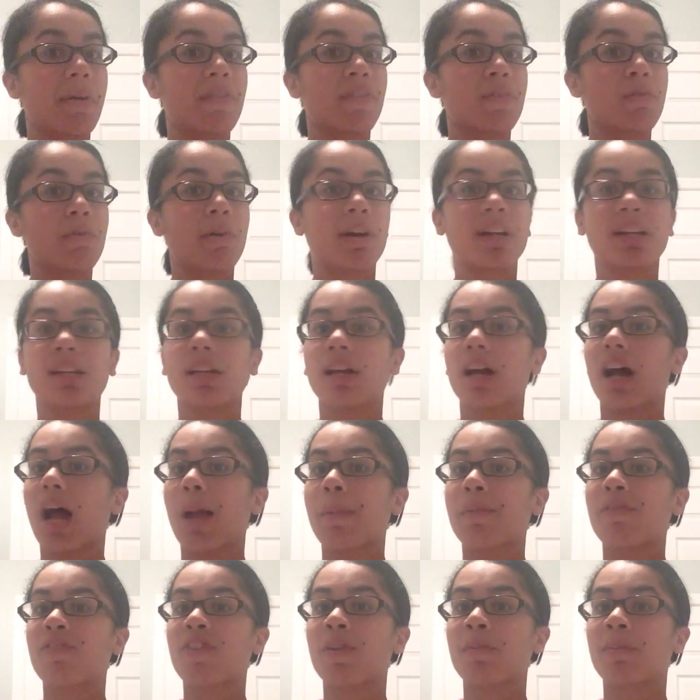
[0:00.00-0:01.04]
Everyone,
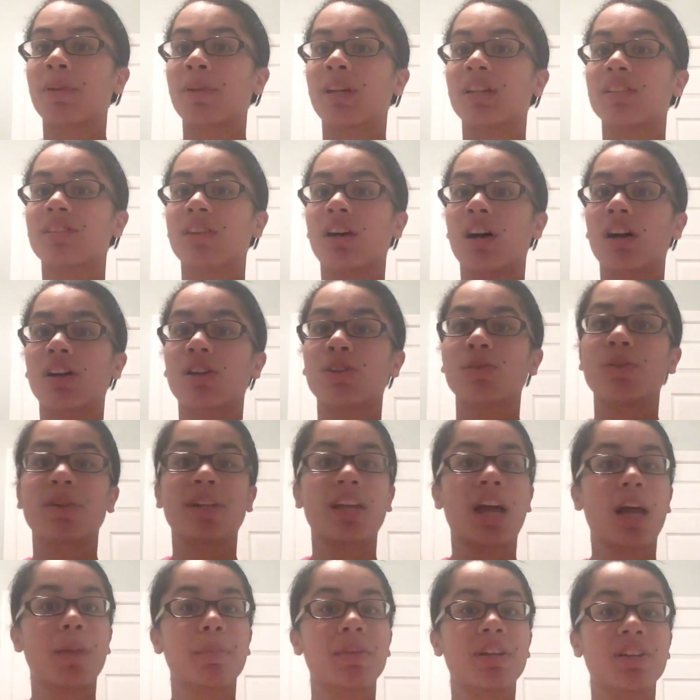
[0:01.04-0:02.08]
I'm your female otaku,
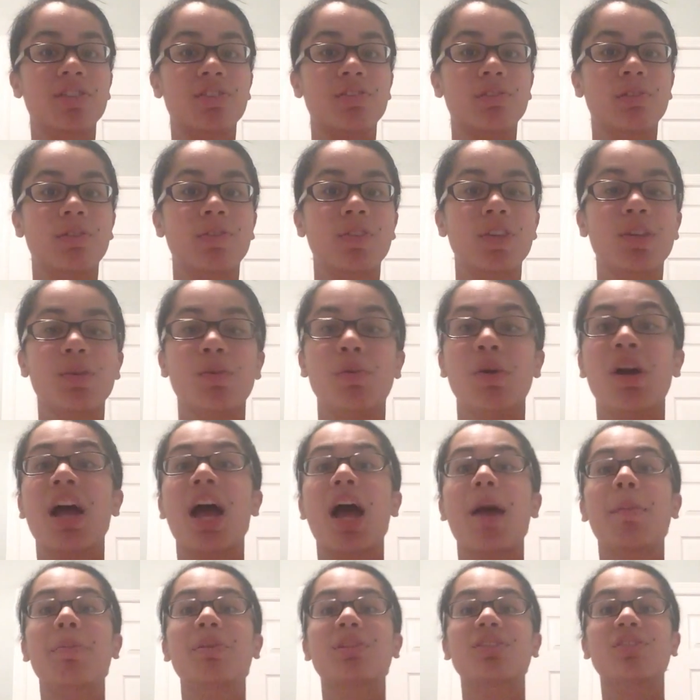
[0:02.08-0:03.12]
and I'm here to review
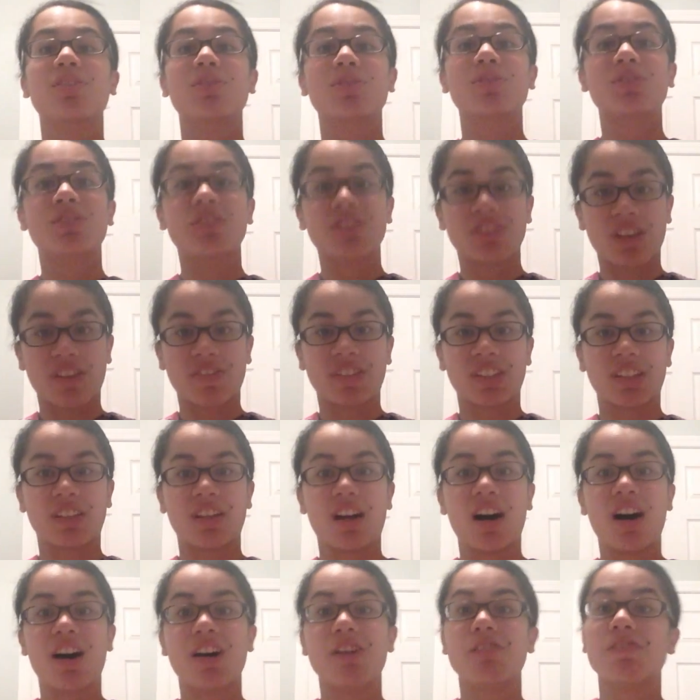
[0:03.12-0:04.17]
episode 7
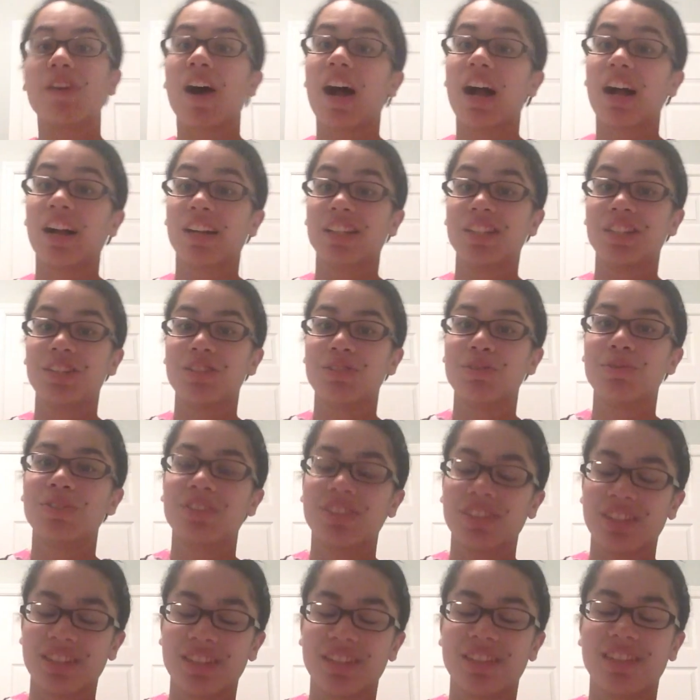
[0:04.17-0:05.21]
of Haikyuu
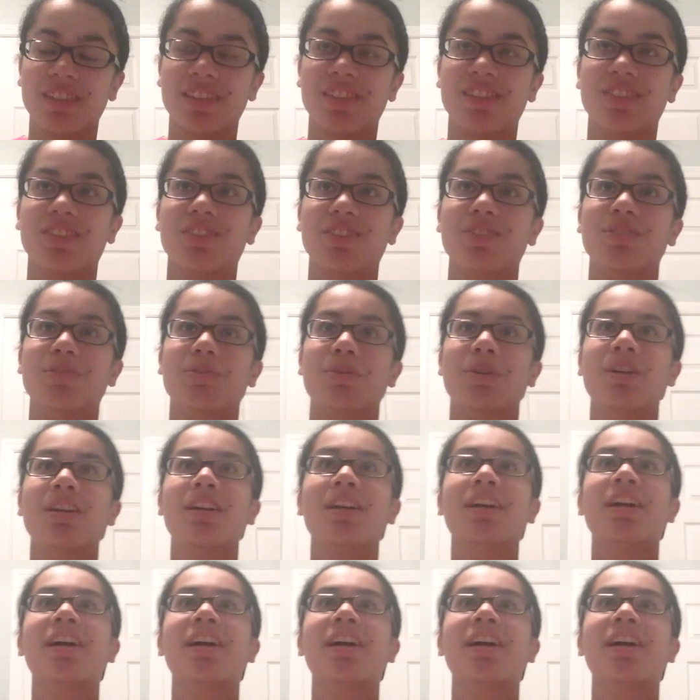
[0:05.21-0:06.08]
season 2.